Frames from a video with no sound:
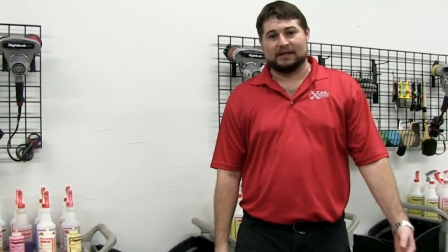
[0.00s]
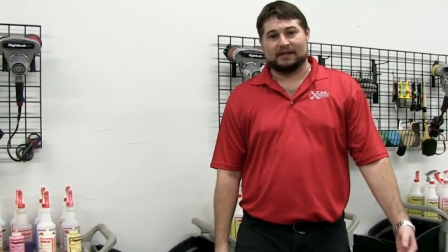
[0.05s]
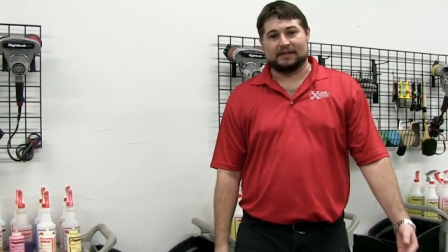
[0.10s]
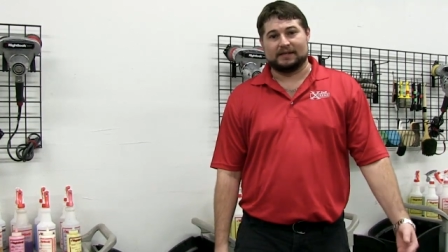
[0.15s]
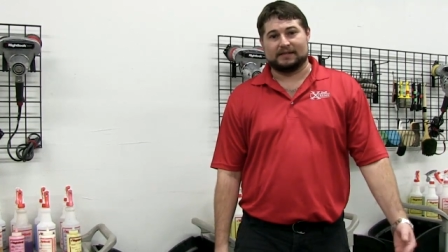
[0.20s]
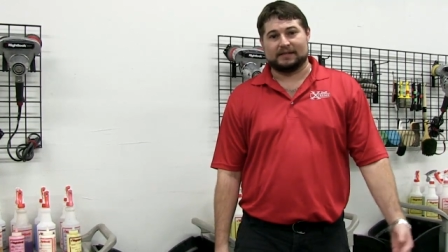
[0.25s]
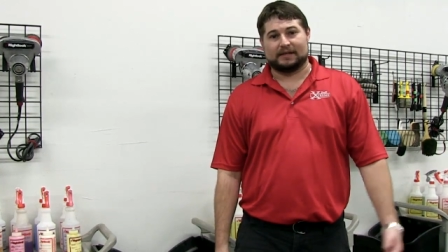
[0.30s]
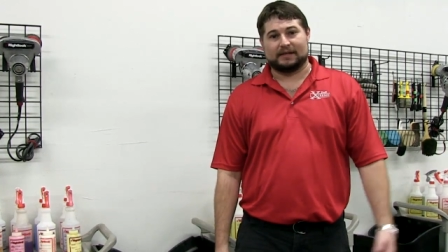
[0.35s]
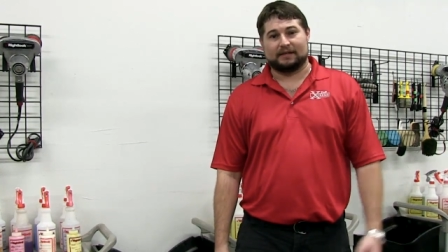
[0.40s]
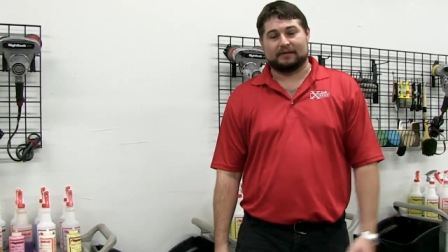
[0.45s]

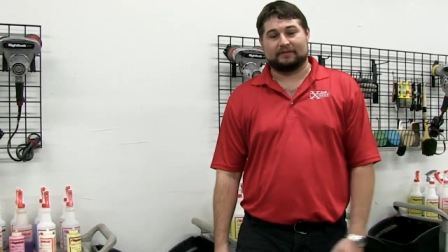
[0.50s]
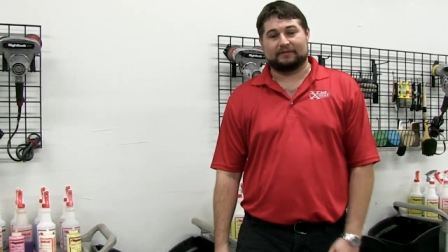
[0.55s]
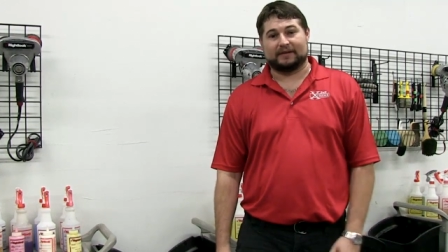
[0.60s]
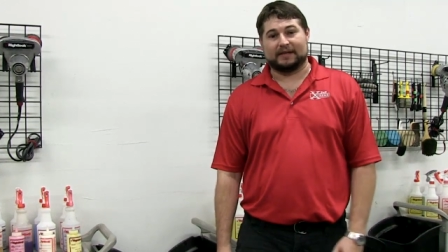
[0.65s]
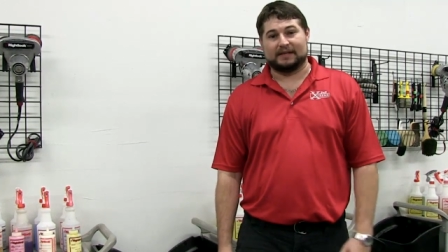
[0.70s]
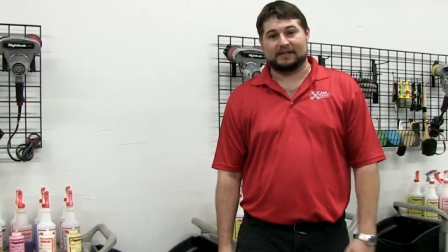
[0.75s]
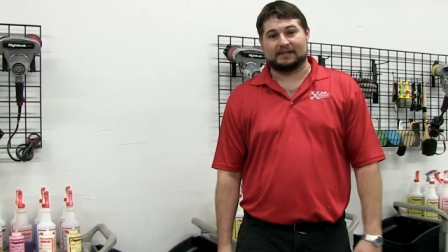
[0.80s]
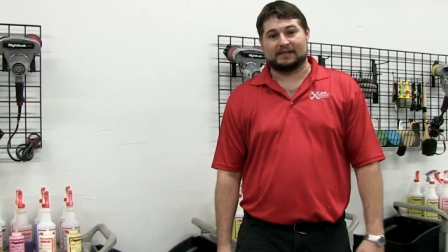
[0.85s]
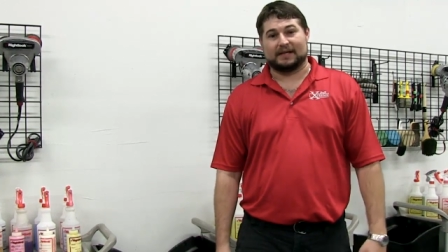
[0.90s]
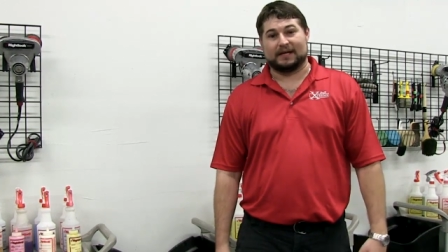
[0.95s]
easy
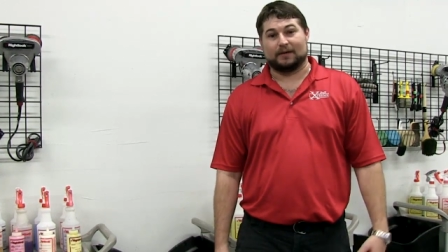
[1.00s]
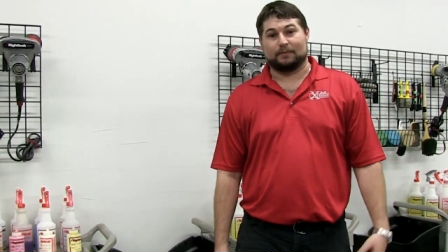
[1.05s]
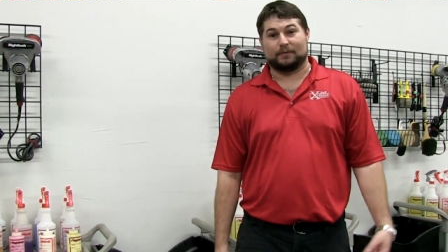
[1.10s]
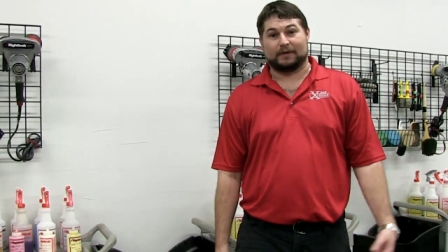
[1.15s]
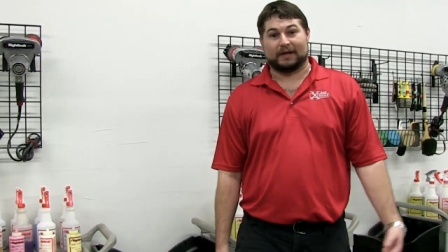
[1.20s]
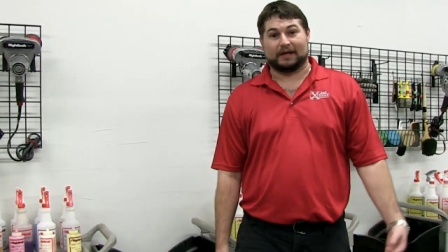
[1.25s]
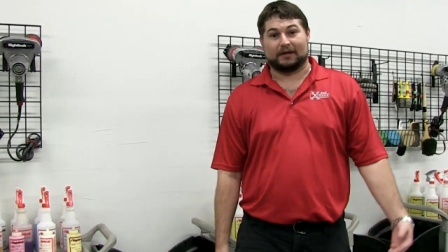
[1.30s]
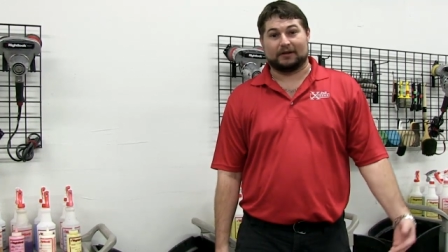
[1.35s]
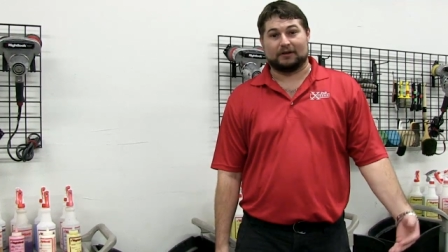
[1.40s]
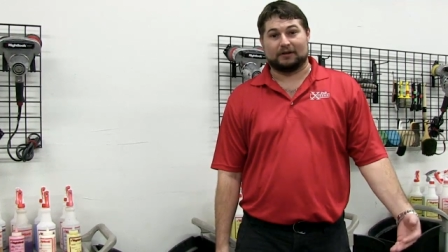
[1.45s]
interface. And
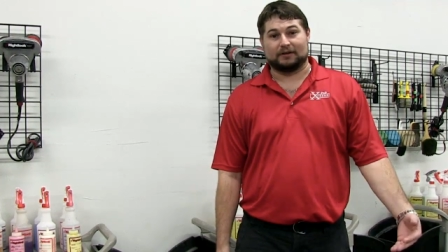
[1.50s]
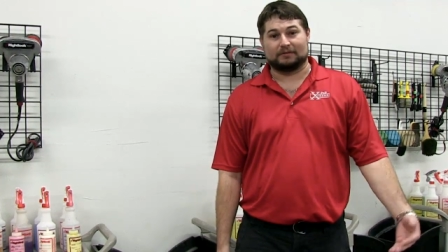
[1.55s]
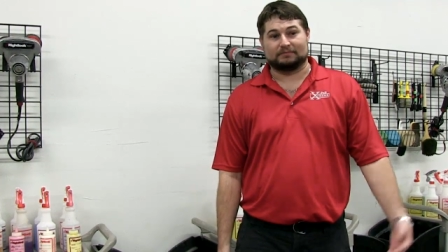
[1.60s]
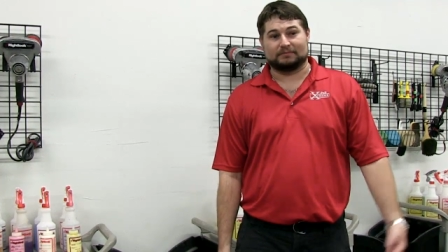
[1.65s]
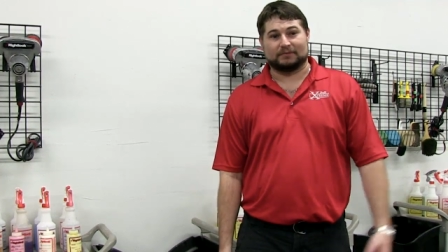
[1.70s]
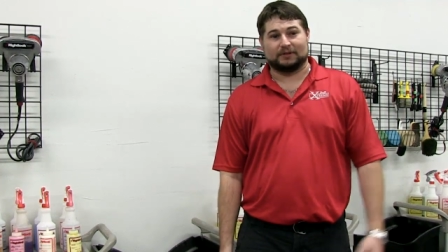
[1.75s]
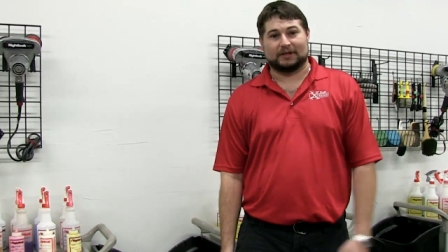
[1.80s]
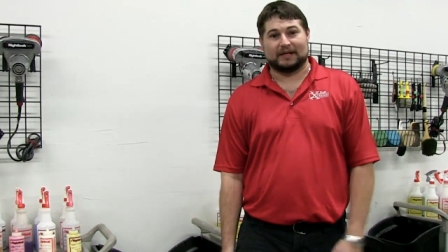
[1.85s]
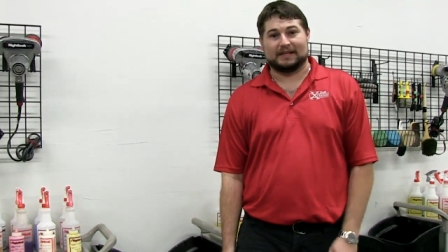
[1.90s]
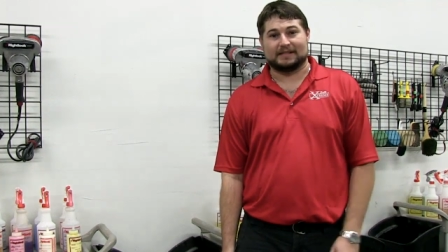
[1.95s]
when I called,
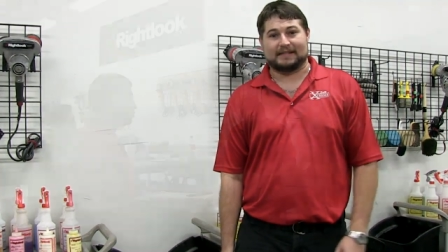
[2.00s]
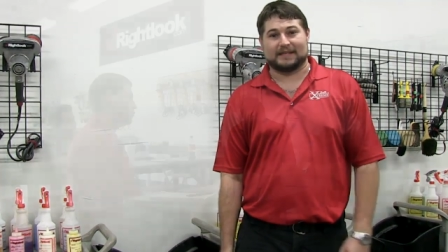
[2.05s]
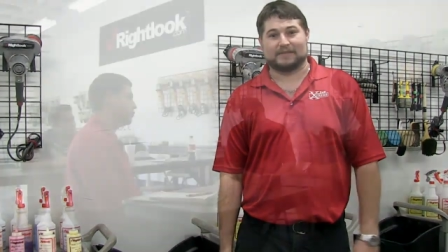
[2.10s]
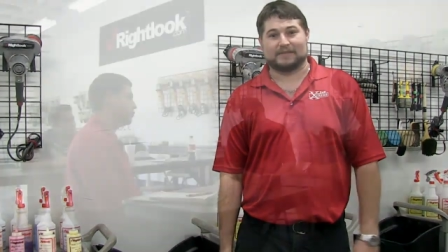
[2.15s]
you guys